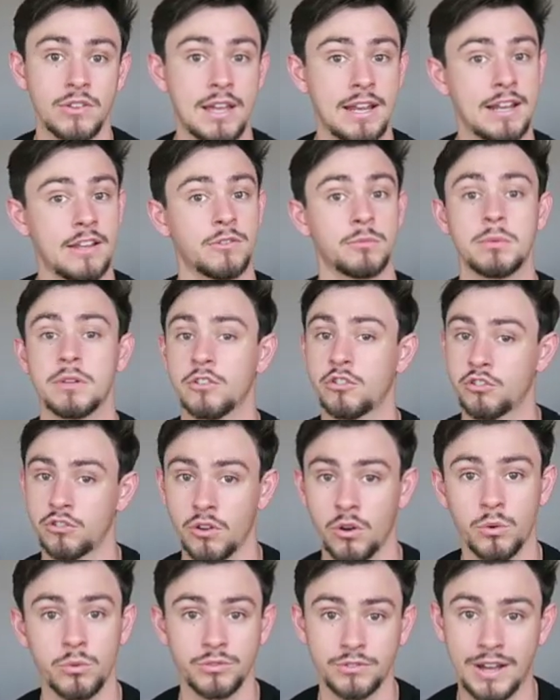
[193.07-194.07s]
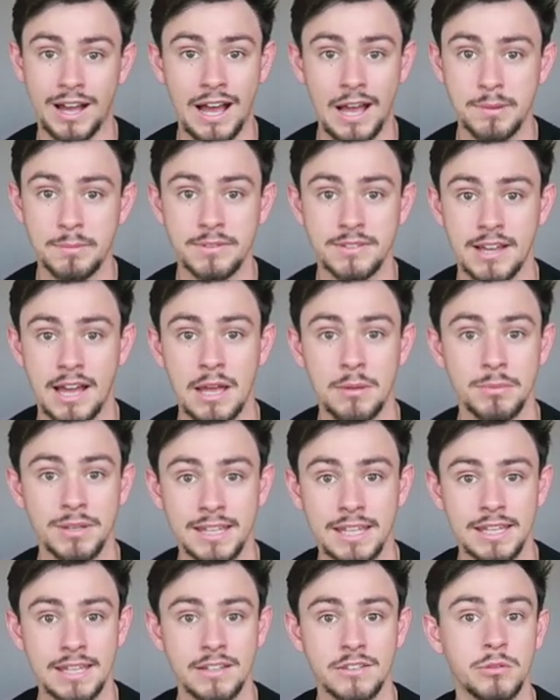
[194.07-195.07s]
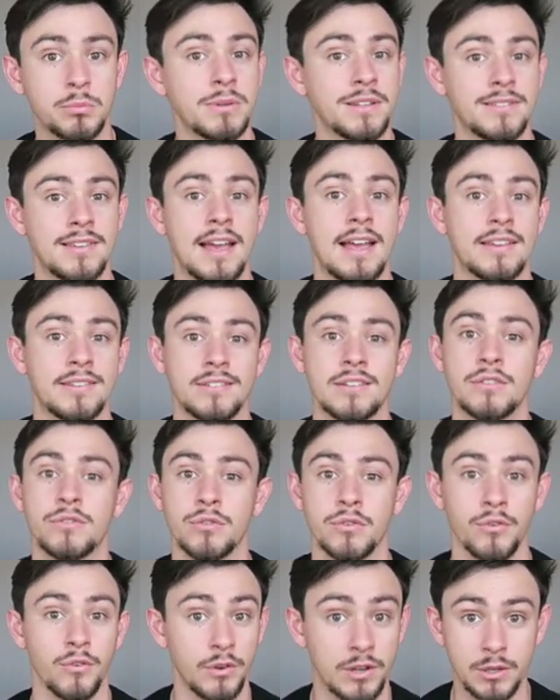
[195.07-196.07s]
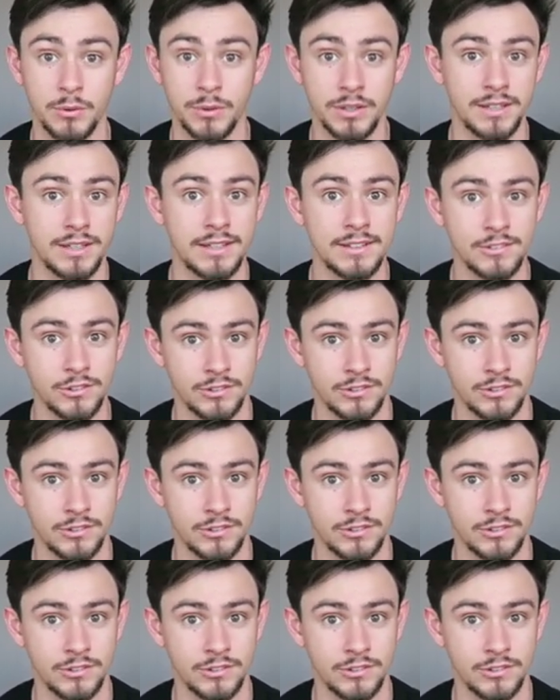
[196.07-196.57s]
that has been shown time and time again to be tested frequently,